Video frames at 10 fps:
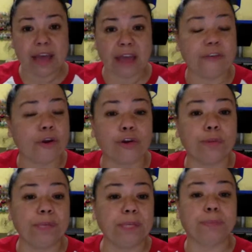I've
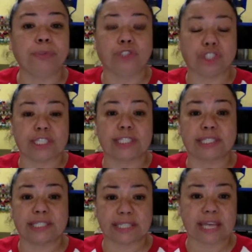heard people
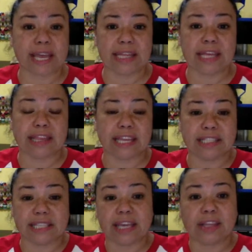just say that they
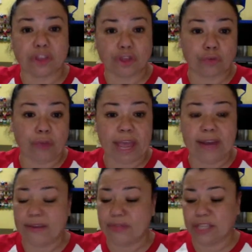take the thread
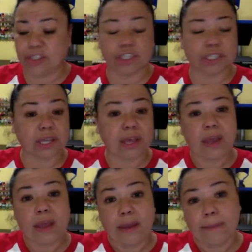and they just
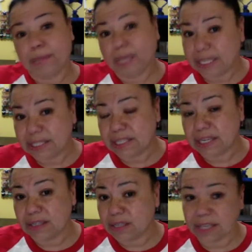place
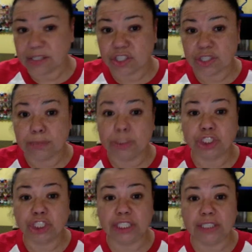it next to the
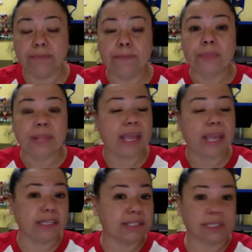machine
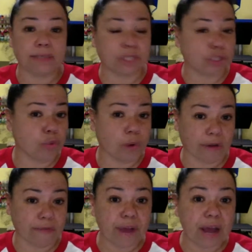and it seems to
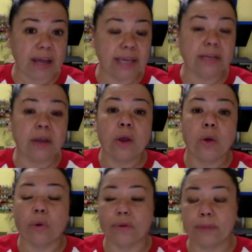work fine,
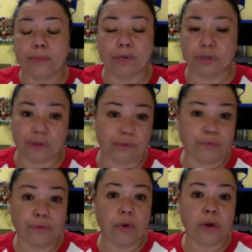or they put it on the
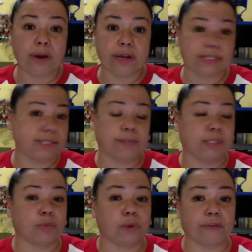floor, it seems
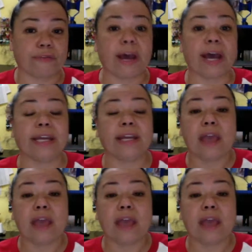to work fine.